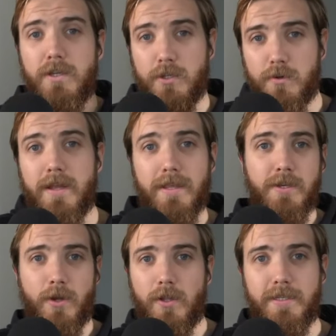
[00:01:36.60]
Australian
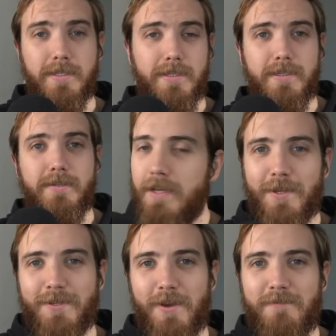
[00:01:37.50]
dollars.
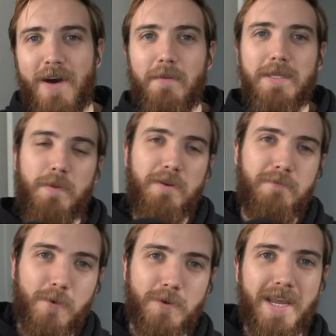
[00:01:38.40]
So far we'd spent
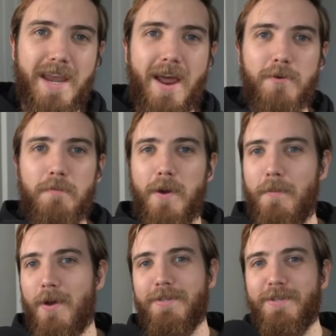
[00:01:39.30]
$1,400 per
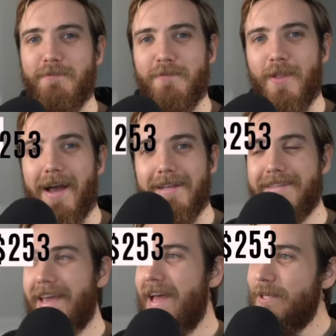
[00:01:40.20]
person on flights,